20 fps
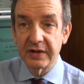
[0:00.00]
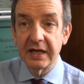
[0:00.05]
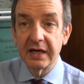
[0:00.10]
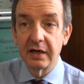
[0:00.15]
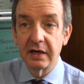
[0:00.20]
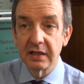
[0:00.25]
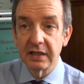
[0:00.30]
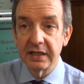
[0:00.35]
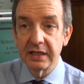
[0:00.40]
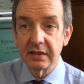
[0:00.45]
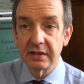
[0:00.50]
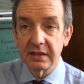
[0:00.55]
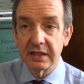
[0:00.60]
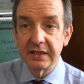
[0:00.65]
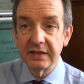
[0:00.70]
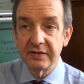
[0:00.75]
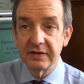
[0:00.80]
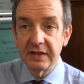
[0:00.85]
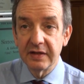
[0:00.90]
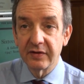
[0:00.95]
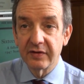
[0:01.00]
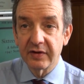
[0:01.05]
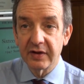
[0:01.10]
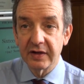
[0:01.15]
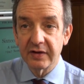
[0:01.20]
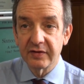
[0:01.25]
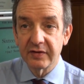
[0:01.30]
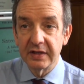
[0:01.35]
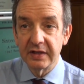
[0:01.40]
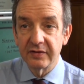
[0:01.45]
the early
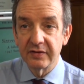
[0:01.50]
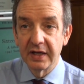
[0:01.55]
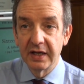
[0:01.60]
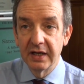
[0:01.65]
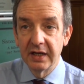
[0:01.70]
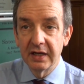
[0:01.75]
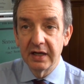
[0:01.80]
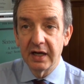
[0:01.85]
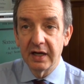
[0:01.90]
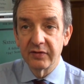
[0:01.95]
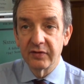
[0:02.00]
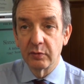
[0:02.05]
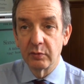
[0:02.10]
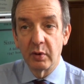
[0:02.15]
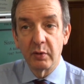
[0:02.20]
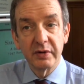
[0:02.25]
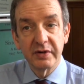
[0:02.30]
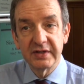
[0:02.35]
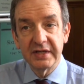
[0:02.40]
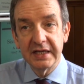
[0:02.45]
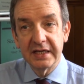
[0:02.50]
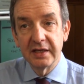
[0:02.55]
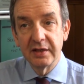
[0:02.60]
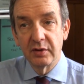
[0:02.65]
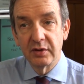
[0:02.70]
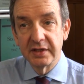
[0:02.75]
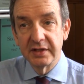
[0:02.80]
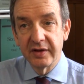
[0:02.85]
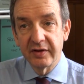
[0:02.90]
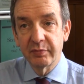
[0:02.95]
1960s. And so what we're taking
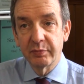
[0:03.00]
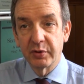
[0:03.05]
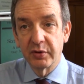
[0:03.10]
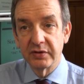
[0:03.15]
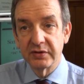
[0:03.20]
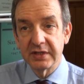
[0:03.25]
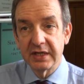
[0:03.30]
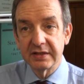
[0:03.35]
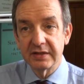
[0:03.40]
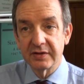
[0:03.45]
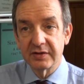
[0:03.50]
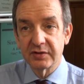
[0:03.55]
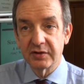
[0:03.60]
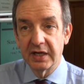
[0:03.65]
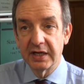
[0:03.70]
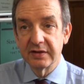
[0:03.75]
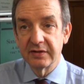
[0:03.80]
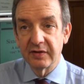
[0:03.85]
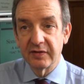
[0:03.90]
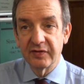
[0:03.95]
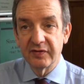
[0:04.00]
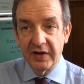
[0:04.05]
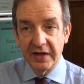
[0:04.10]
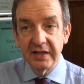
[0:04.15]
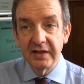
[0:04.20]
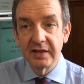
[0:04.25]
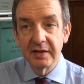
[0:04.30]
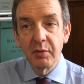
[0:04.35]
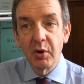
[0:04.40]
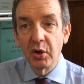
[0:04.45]
on in this project is trying to
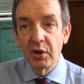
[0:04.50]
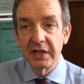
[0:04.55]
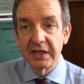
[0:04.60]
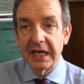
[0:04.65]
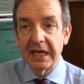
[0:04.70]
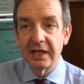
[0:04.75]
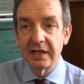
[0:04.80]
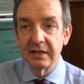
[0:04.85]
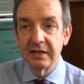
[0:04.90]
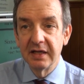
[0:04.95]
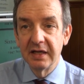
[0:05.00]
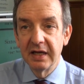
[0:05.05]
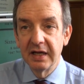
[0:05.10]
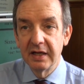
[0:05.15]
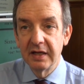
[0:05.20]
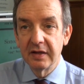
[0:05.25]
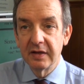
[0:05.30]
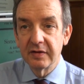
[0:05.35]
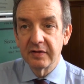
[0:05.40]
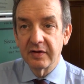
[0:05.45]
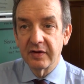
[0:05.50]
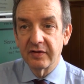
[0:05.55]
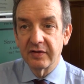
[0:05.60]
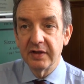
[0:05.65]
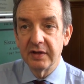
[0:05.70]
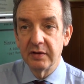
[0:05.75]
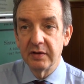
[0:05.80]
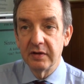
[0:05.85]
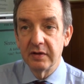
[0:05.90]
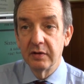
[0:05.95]
find them all again to
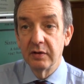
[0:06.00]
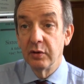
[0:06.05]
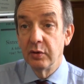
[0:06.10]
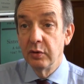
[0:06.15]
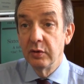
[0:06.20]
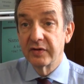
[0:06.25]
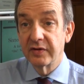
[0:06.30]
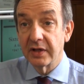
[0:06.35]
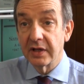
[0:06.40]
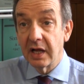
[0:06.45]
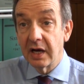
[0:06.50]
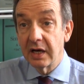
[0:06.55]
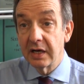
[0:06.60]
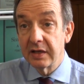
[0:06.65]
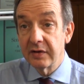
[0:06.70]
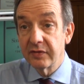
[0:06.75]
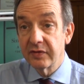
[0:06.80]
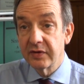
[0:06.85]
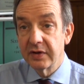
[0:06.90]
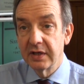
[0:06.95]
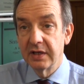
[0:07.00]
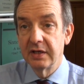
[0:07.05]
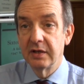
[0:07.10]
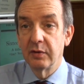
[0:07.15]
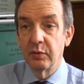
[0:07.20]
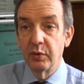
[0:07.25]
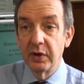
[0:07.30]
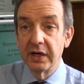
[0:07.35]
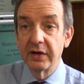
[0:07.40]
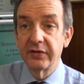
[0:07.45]
see who's alive,
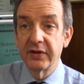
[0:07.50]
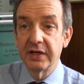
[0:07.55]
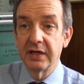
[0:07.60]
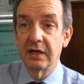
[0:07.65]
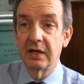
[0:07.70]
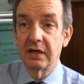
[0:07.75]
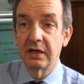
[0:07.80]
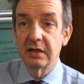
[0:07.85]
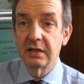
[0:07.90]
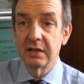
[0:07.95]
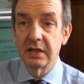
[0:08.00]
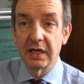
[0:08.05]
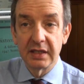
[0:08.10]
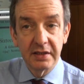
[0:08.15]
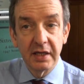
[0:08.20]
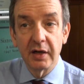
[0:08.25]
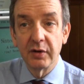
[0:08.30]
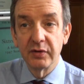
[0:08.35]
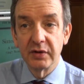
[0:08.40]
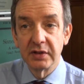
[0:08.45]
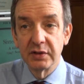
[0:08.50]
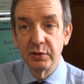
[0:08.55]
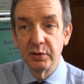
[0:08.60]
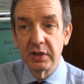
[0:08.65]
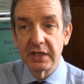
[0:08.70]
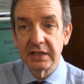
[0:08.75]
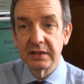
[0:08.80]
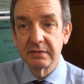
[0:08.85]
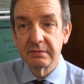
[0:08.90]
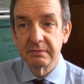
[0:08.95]
where they are and how they're
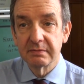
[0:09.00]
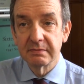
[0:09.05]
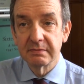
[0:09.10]
doing.